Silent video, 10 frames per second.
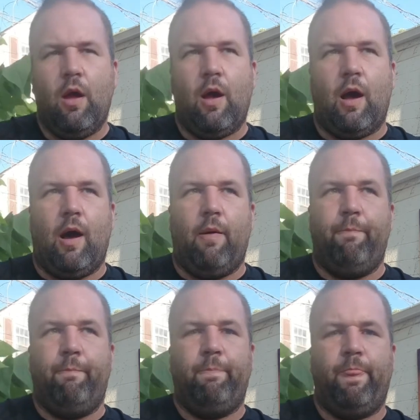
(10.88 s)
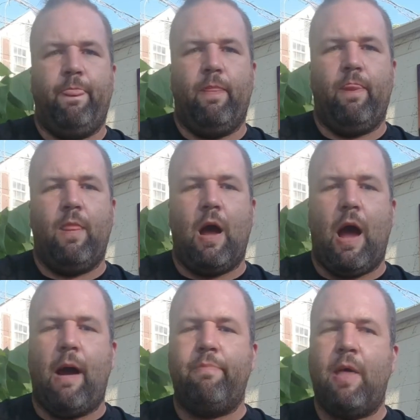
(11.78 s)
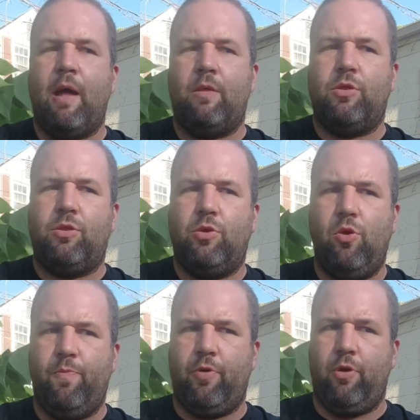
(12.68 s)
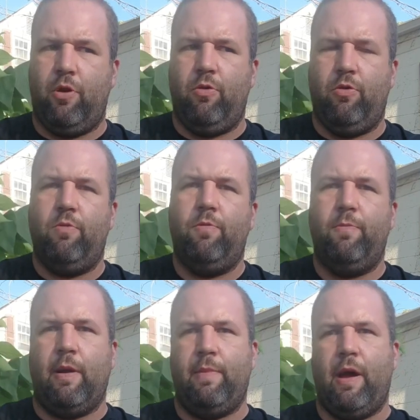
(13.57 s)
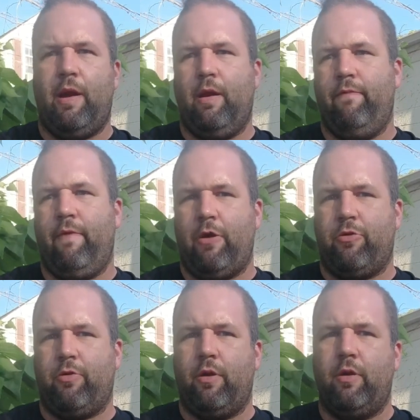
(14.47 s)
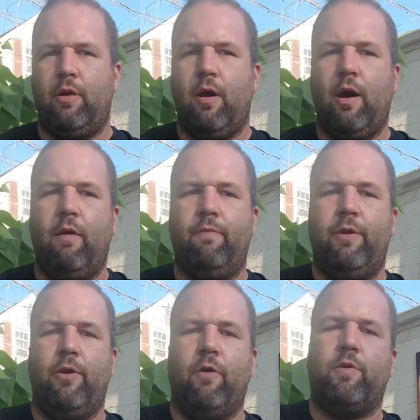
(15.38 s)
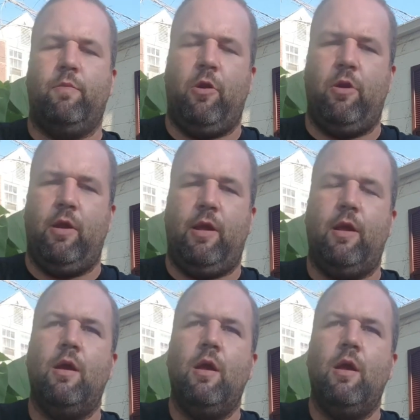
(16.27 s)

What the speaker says: I'm not super new, but I'm not a veteran of the nerf community.